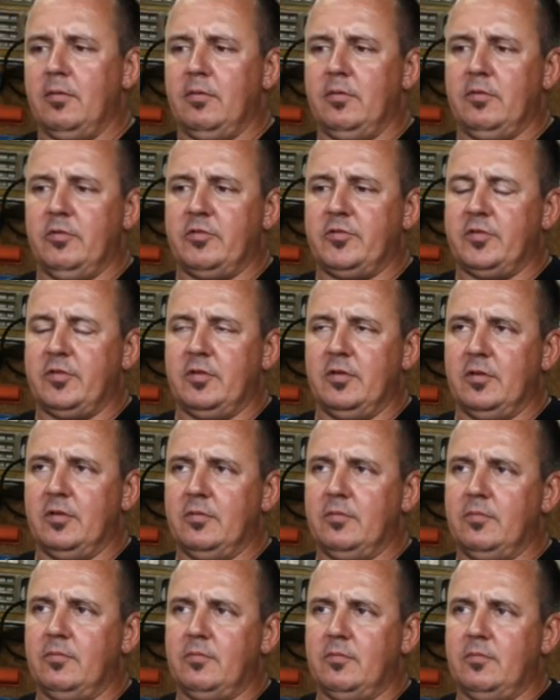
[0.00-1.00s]
just
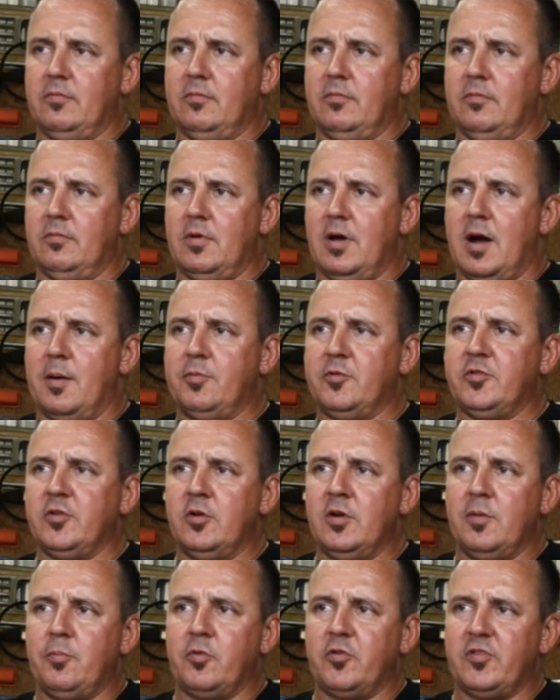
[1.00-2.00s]
the
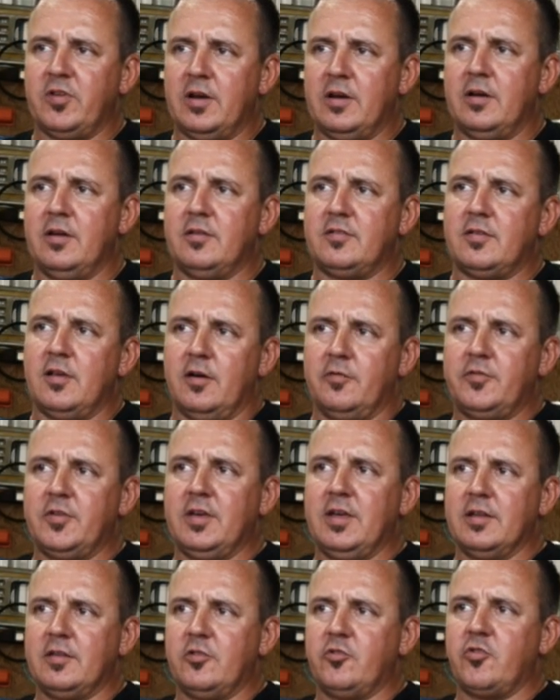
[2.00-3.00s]
opportunity presented itself to
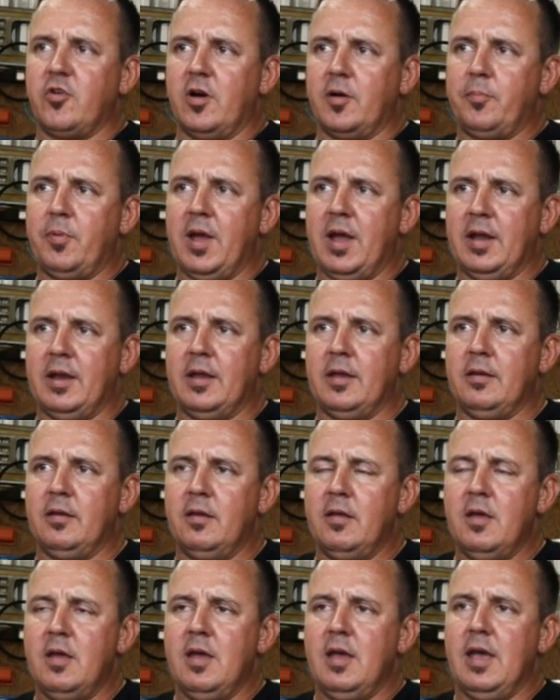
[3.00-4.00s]
get the truck painted
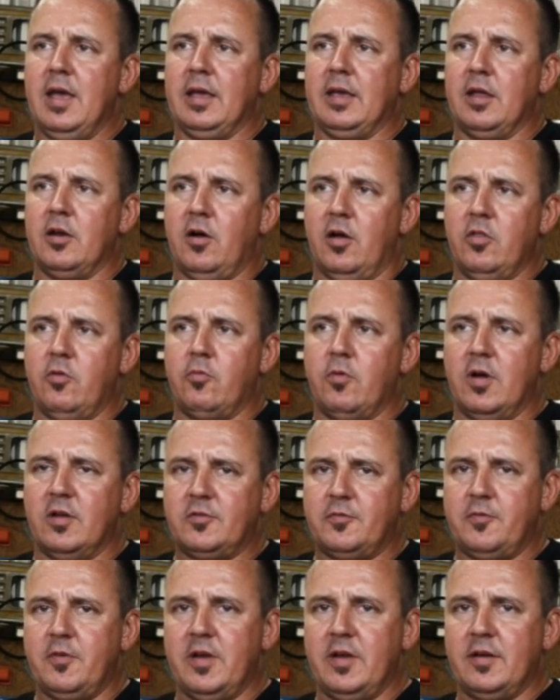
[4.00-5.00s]
and get all the
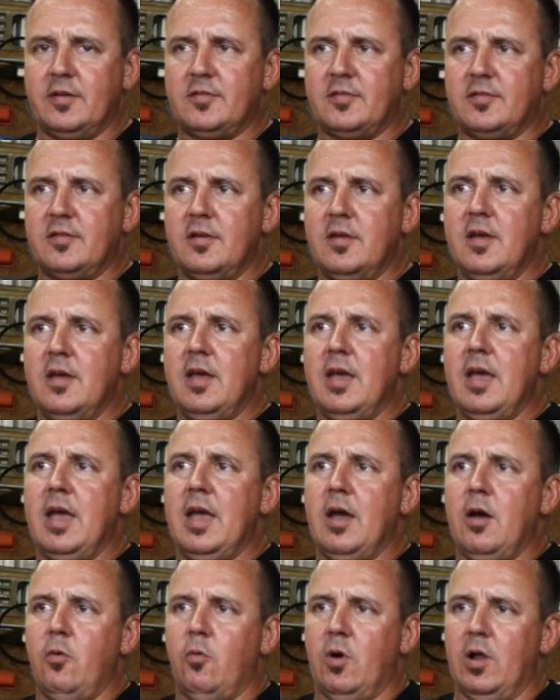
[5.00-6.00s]
rust fixed
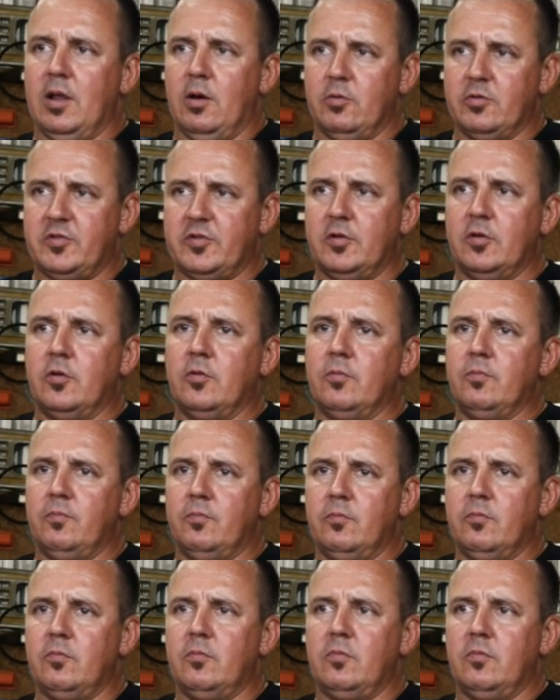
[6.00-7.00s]
while I was still,
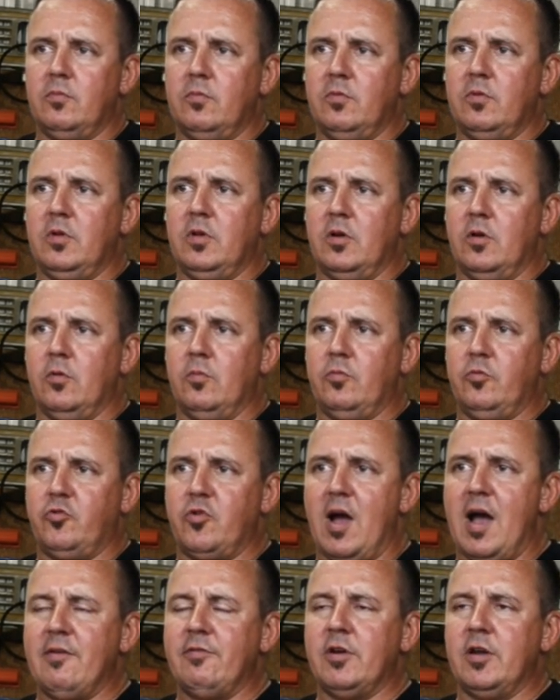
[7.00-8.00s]
you know,
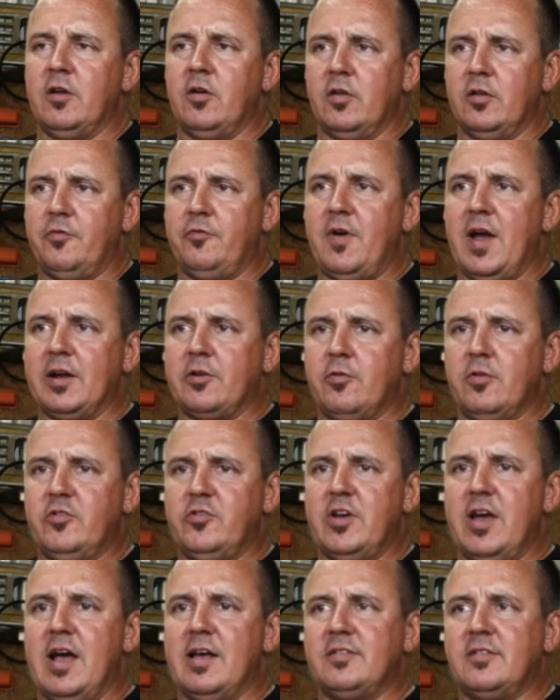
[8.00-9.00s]
driving it on the factory
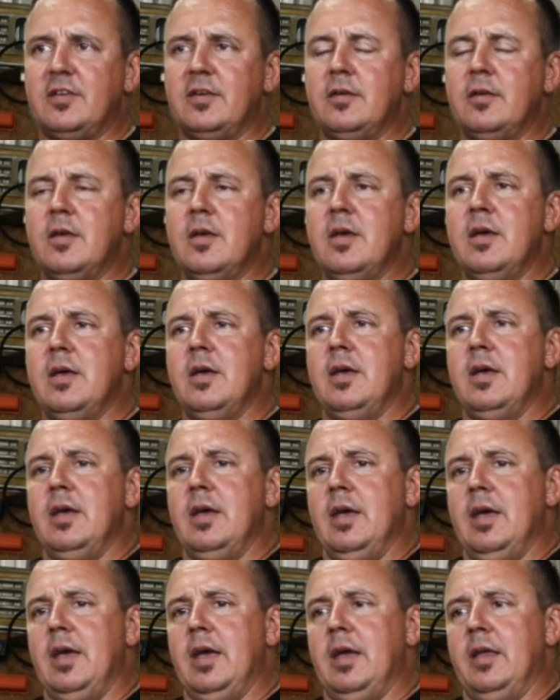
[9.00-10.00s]
chassis.
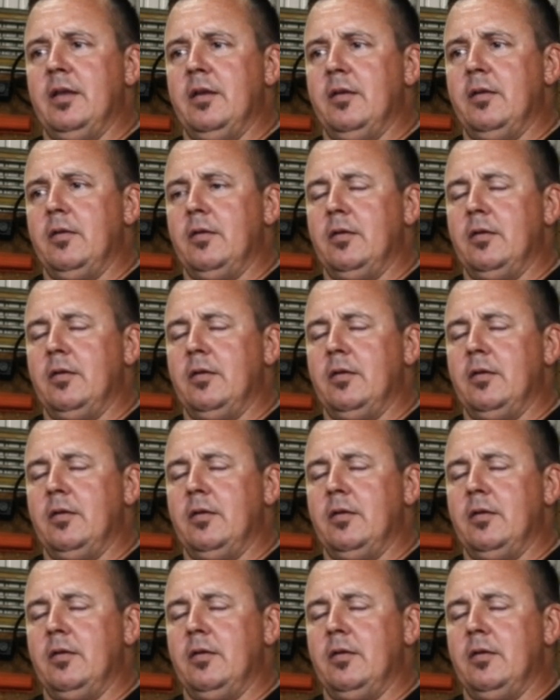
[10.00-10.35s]
And